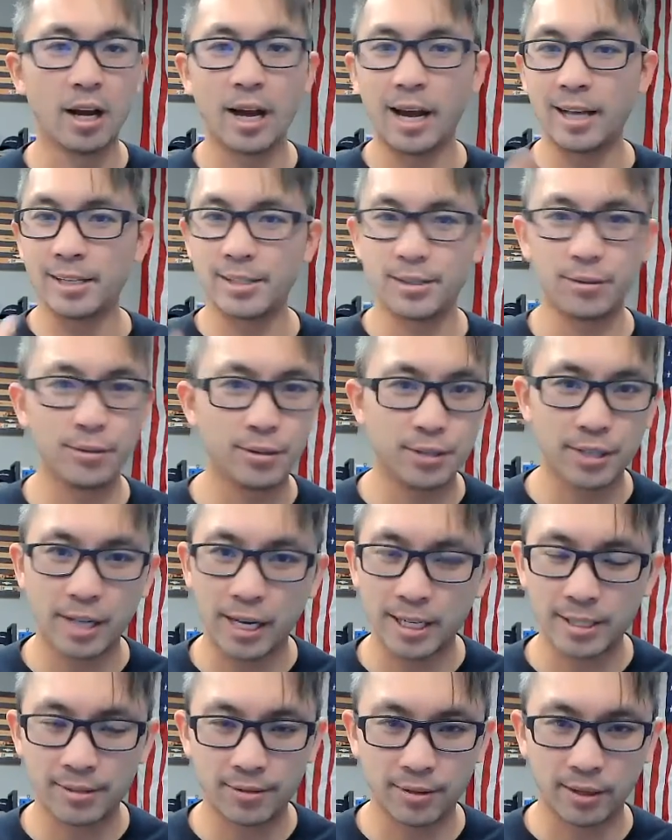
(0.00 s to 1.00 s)
As soon as you
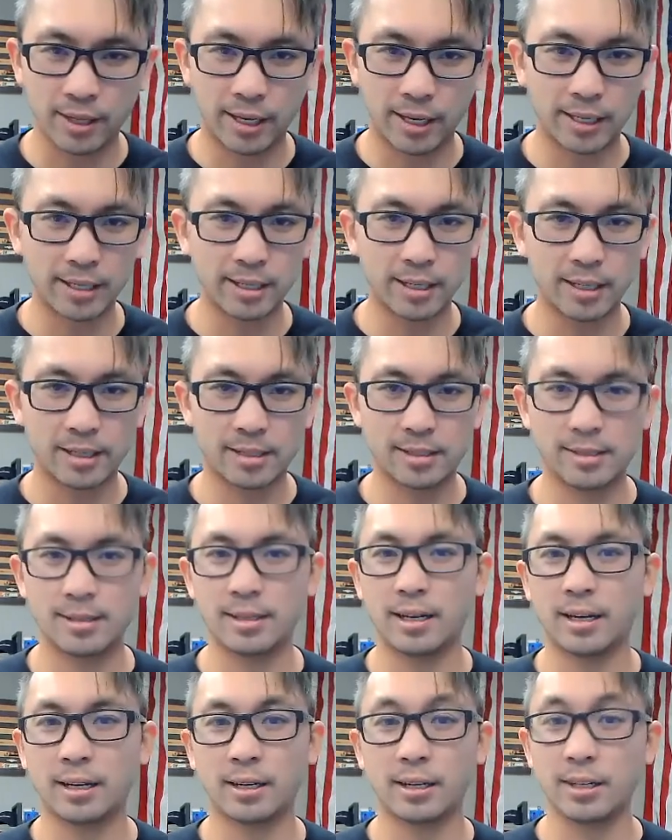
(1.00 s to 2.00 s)
guys feel like
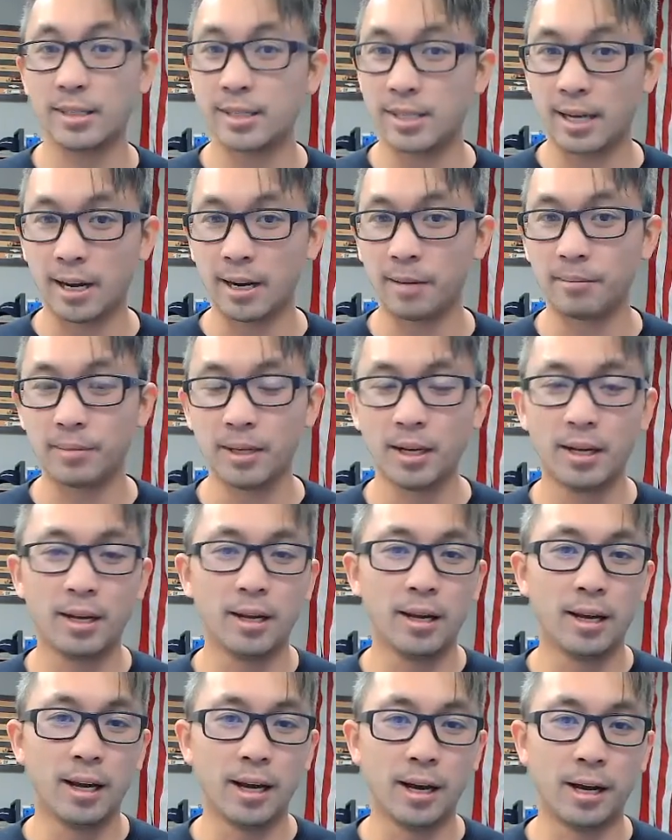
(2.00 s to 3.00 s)
it's a good time,
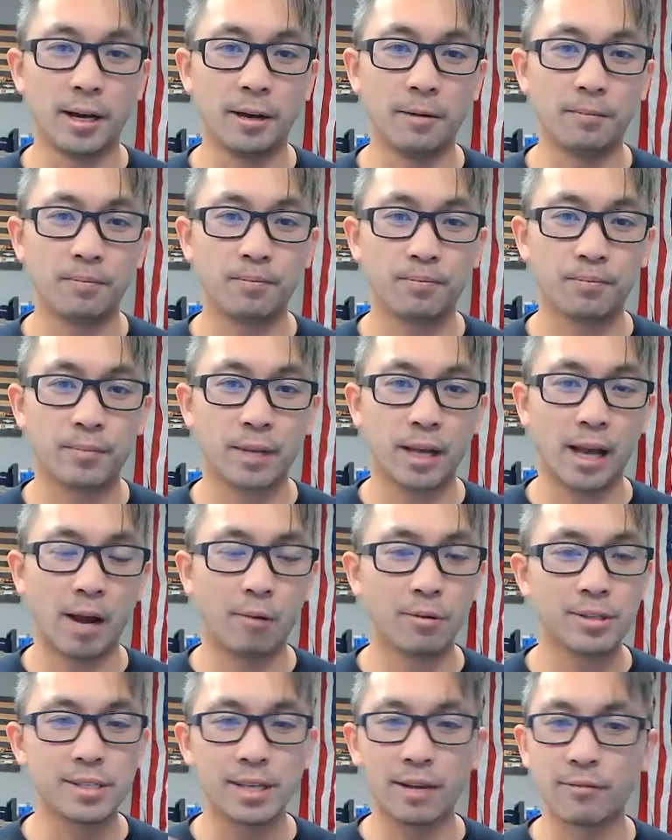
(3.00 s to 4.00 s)
I
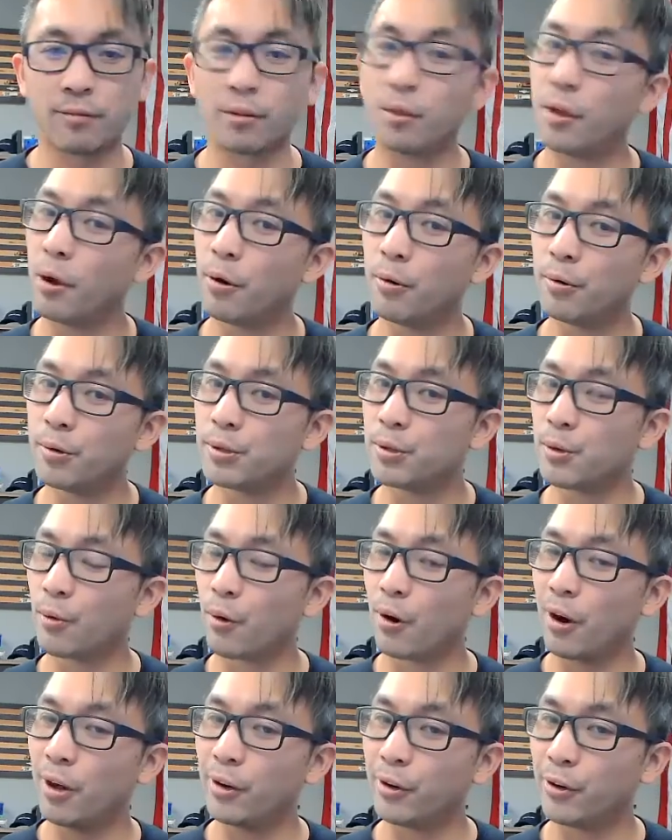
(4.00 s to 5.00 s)
would say for those who
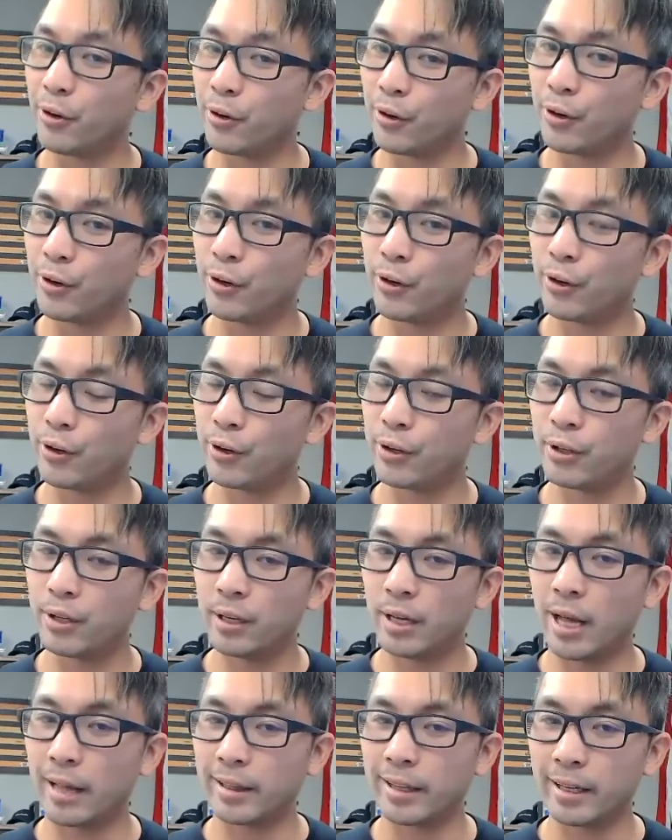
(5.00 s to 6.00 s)
are under,
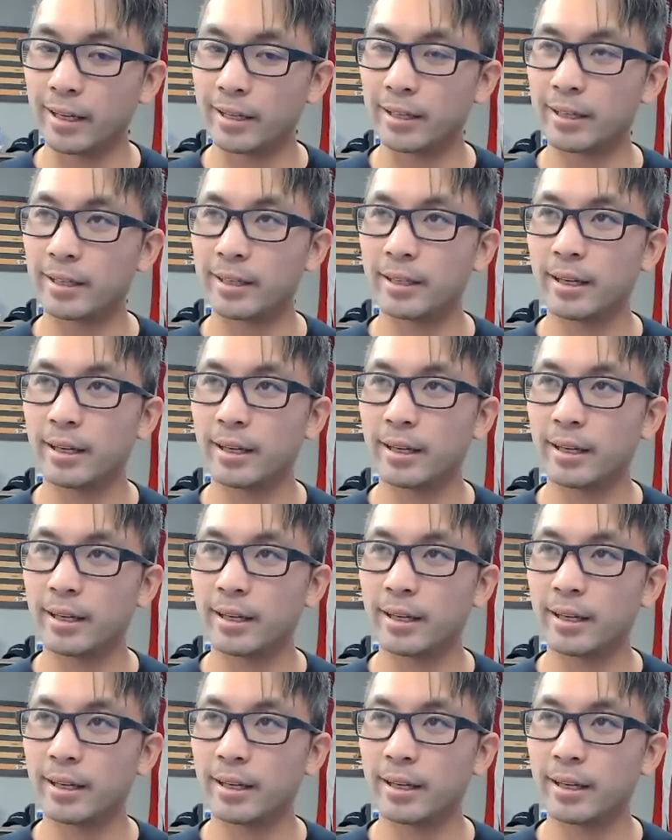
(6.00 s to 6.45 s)
I think